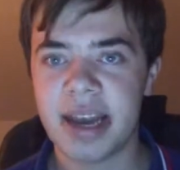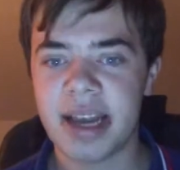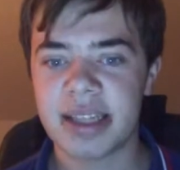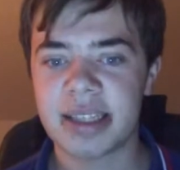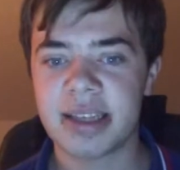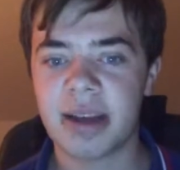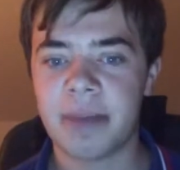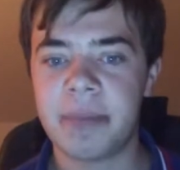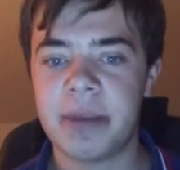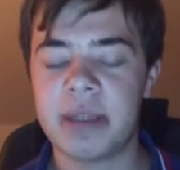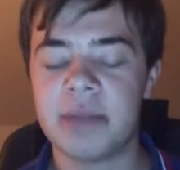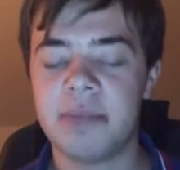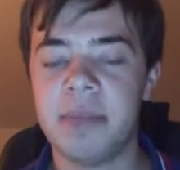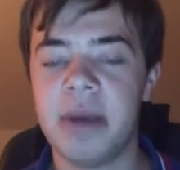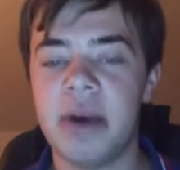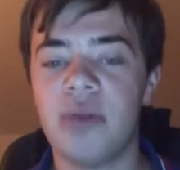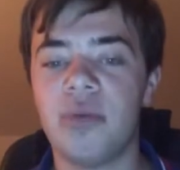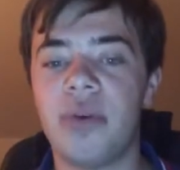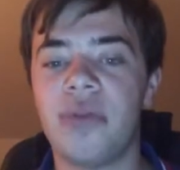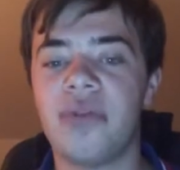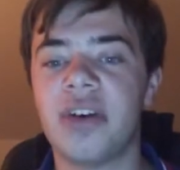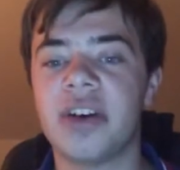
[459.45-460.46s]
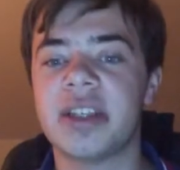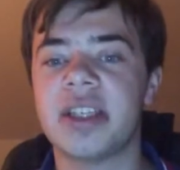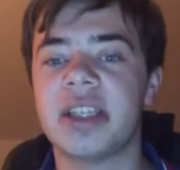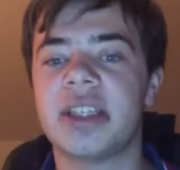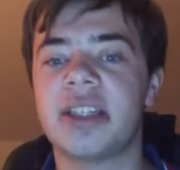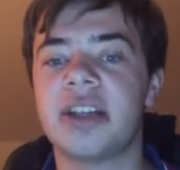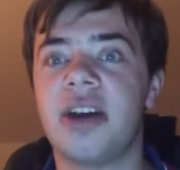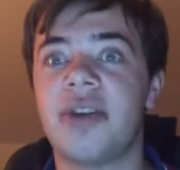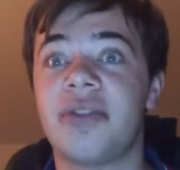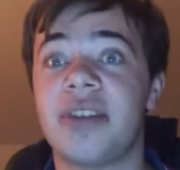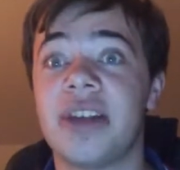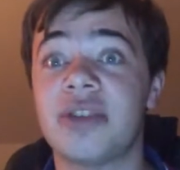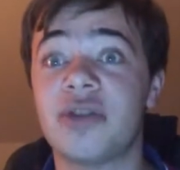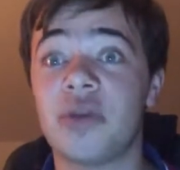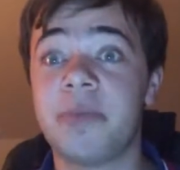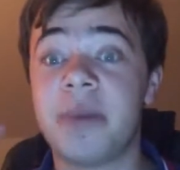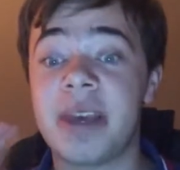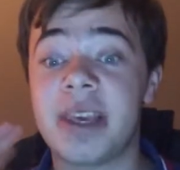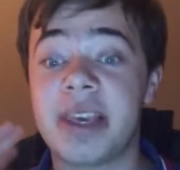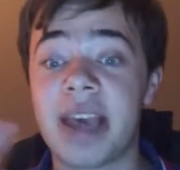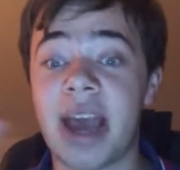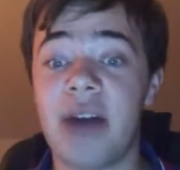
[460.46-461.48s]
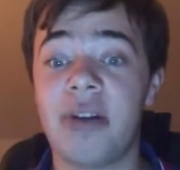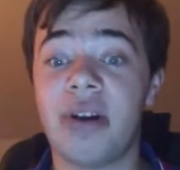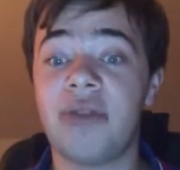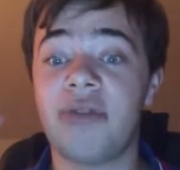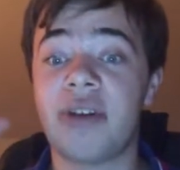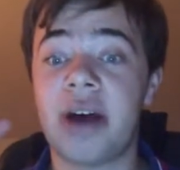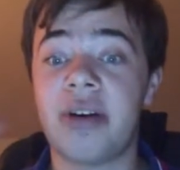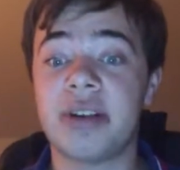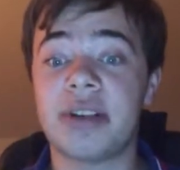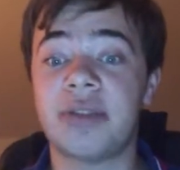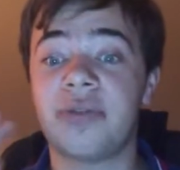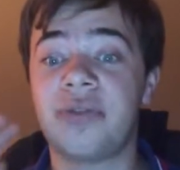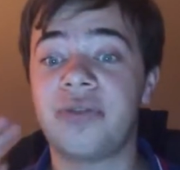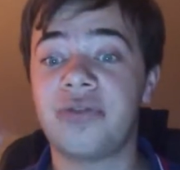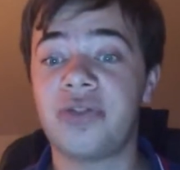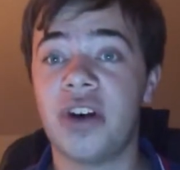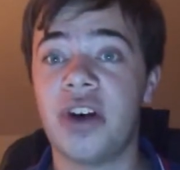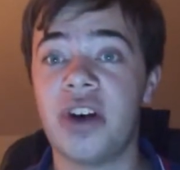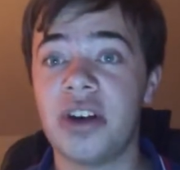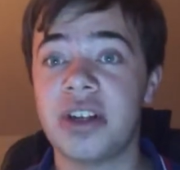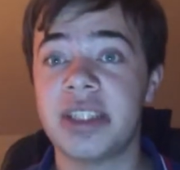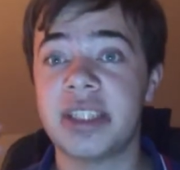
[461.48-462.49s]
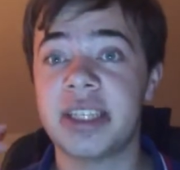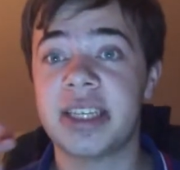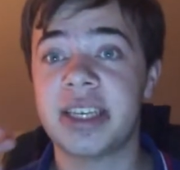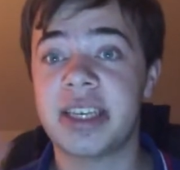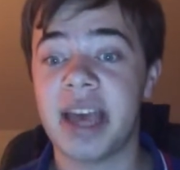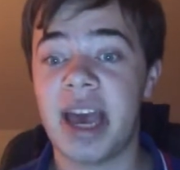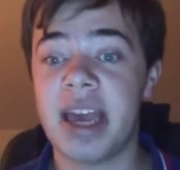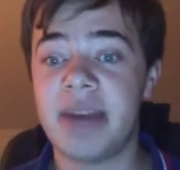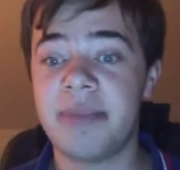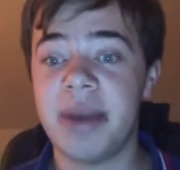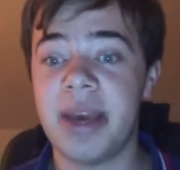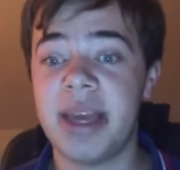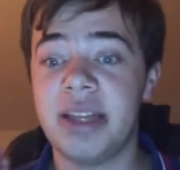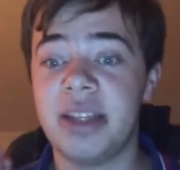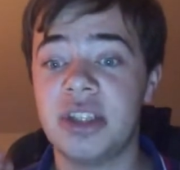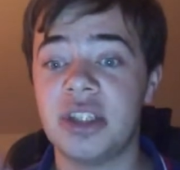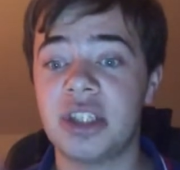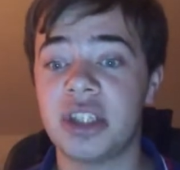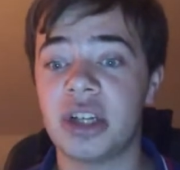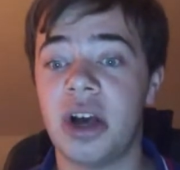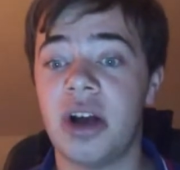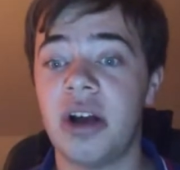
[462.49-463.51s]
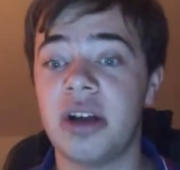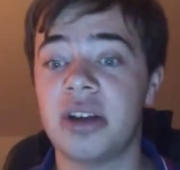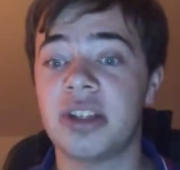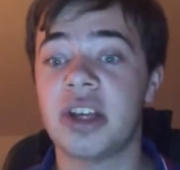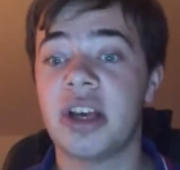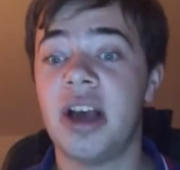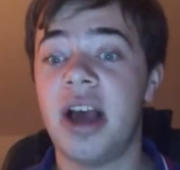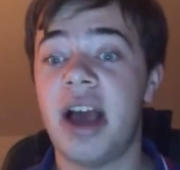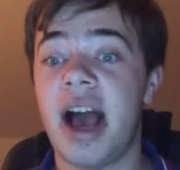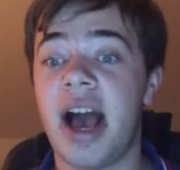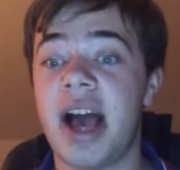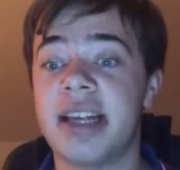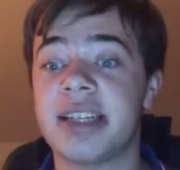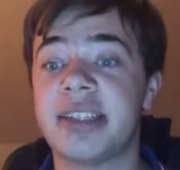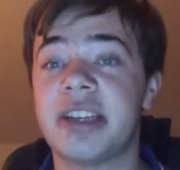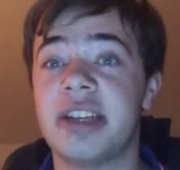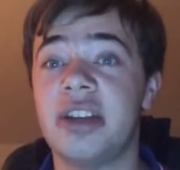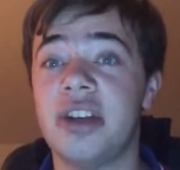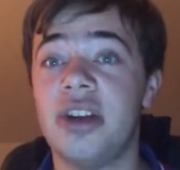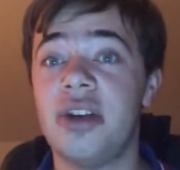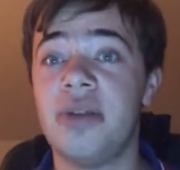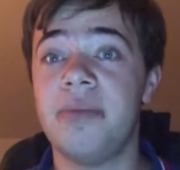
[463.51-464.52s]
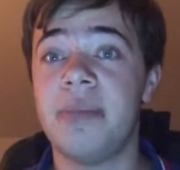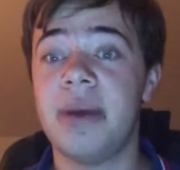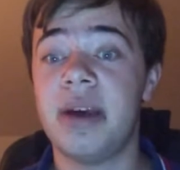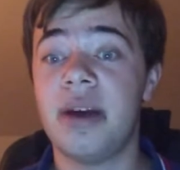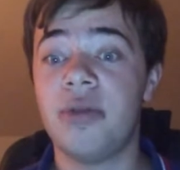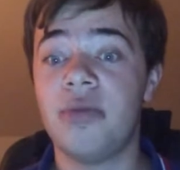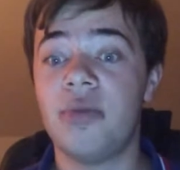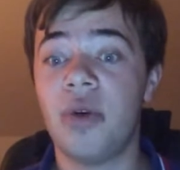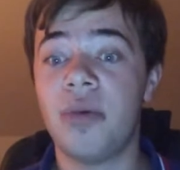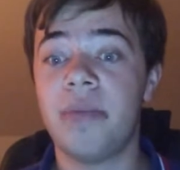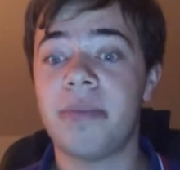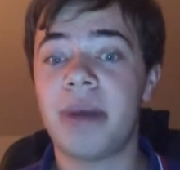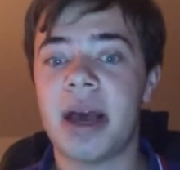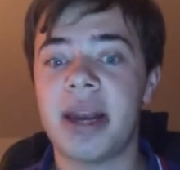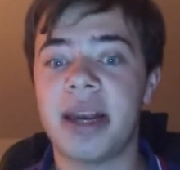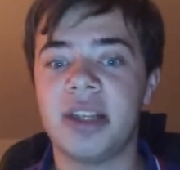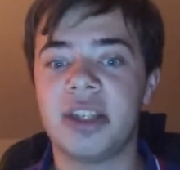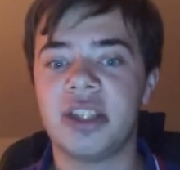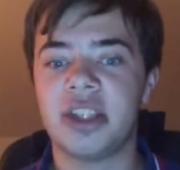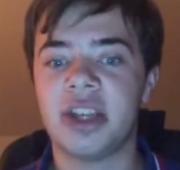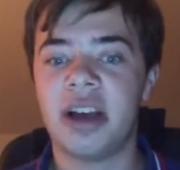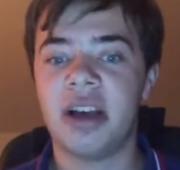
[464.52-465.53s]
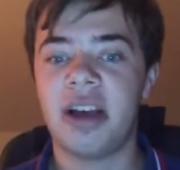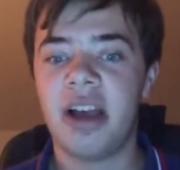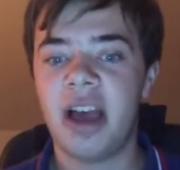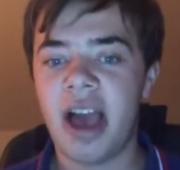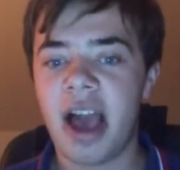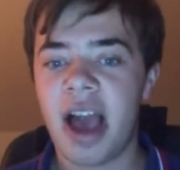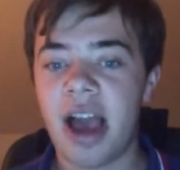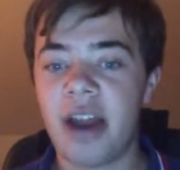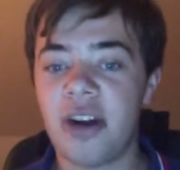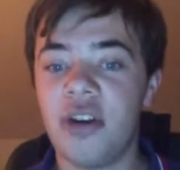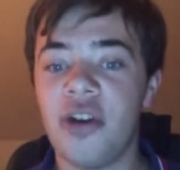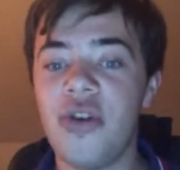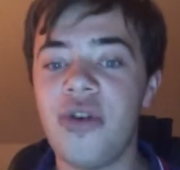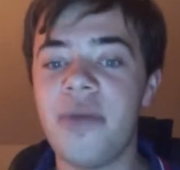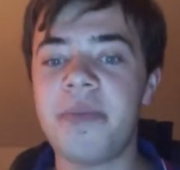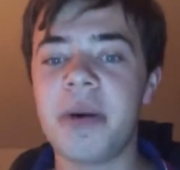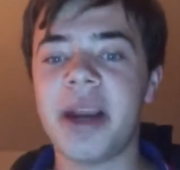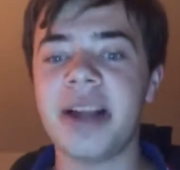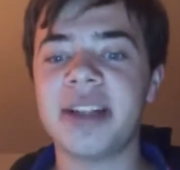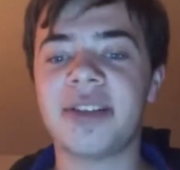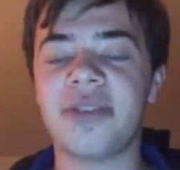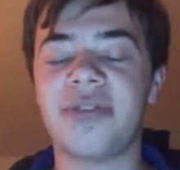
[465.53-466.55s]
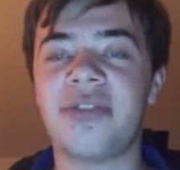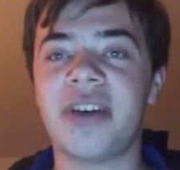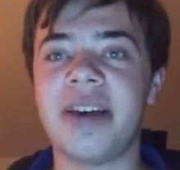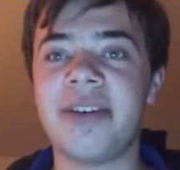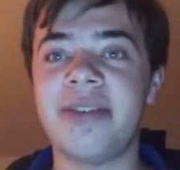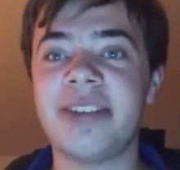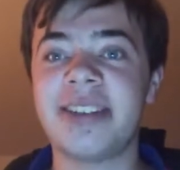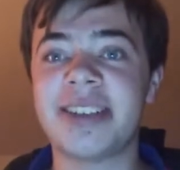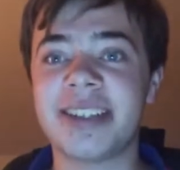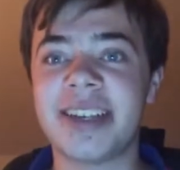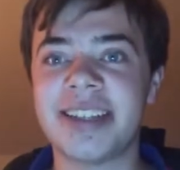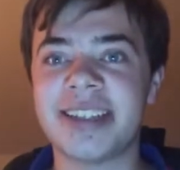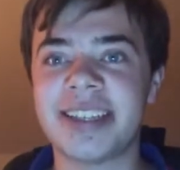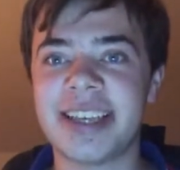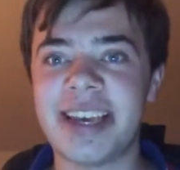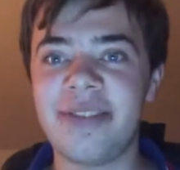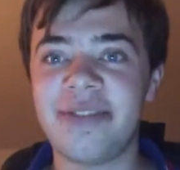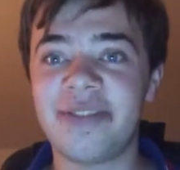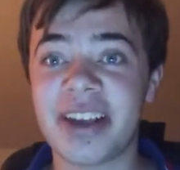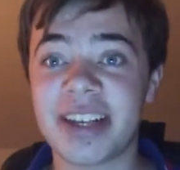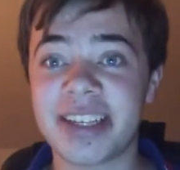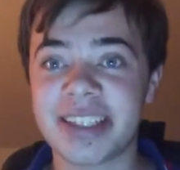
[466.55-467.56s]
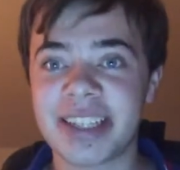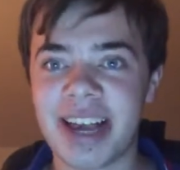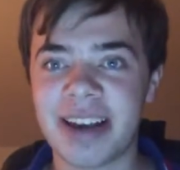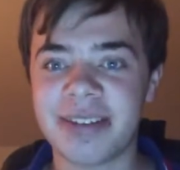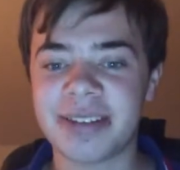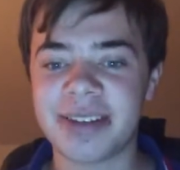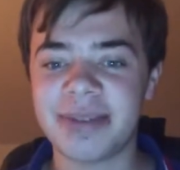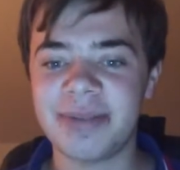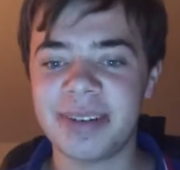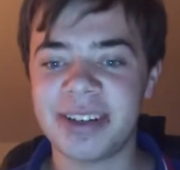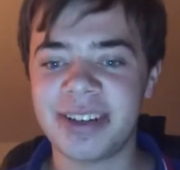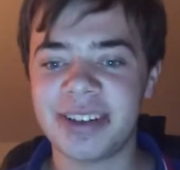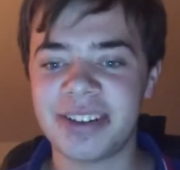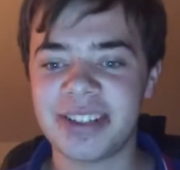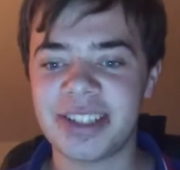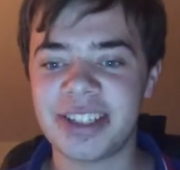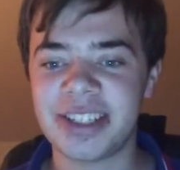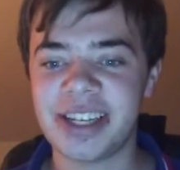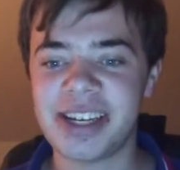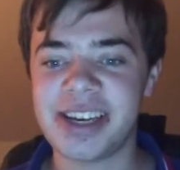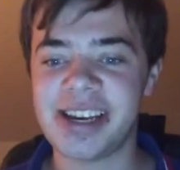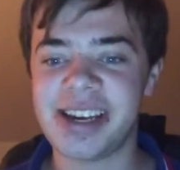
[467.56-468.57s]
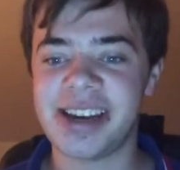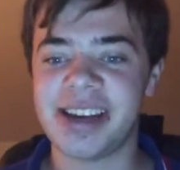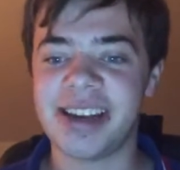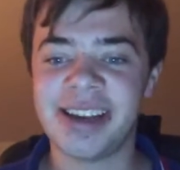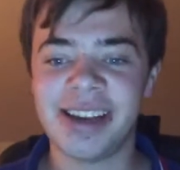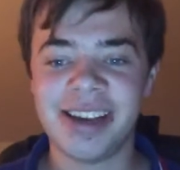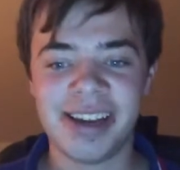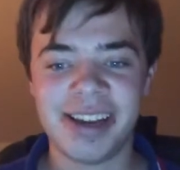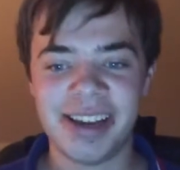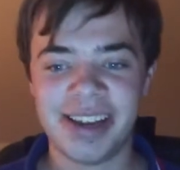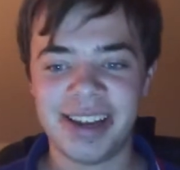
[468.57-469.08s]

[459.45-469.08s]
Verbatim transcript: Next up is Millwall versus Stoke. This will be Gary Rowett's first game in charge as the new Millwall manager, and who better to face the team that sacked him last year?